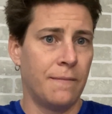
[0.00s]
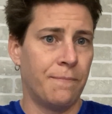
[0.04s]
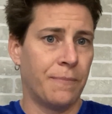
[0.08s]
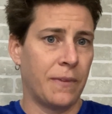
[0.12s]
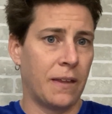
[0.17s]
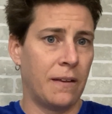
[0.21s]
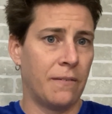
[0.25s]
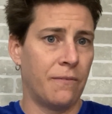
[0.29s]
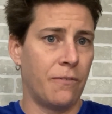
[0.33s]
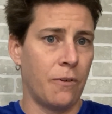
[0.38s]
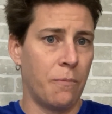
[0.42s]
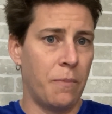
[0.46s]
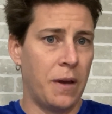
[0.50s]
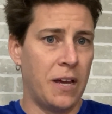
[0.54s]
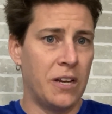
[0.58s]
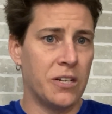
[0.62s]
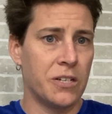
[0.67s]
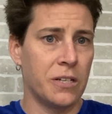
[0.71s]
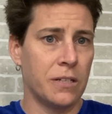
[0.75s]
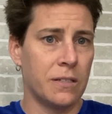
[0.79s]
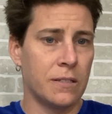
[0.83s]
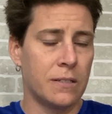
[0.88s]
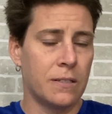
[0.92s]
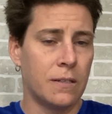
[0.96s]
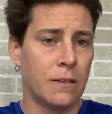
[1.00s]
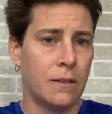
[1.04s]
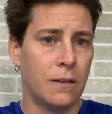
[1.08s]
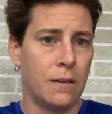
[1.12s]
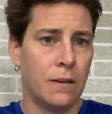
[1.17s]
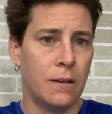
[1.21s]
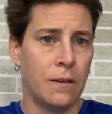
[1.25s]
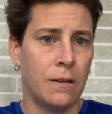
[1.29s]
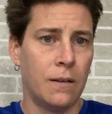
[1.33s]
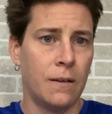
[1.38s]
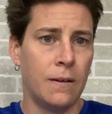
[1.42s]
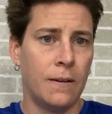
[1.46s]
and for patients.
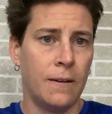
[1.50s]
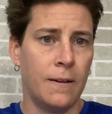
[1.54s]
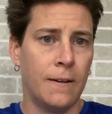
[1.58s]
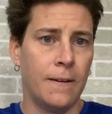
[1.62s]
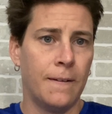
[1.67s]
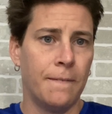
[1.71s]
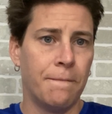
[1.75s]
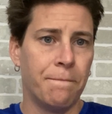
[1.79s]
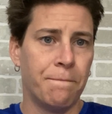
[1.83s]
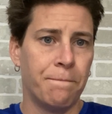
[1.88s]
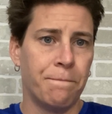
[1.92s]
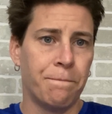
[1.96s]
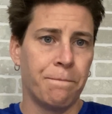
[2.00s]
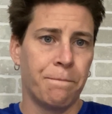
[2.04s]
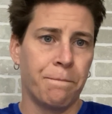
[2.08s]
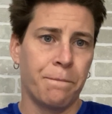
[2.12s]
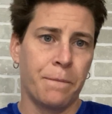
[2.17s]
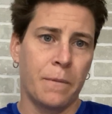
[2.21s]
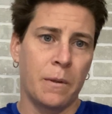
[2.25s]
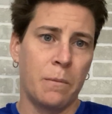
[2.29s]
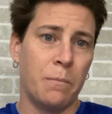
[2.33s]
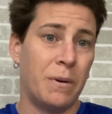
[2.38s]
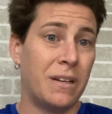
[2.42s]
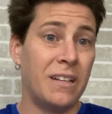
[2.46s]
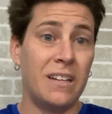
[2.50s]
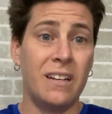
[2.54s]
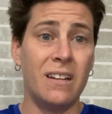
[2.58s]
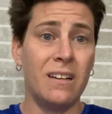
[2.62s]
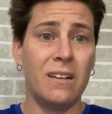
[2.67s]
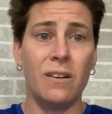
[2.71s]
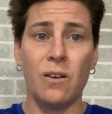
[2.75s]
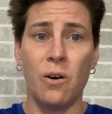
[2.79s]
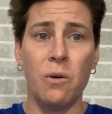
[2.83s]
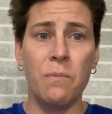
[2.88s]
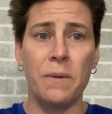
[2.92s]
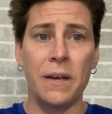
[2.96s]
But he didn't
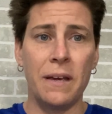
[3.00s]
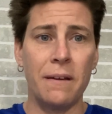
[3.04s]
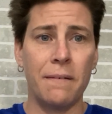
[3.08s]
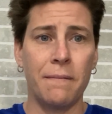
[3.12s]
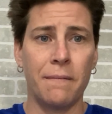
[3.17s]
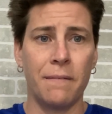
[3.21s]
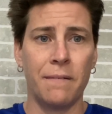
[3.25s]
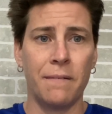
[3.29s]
know me.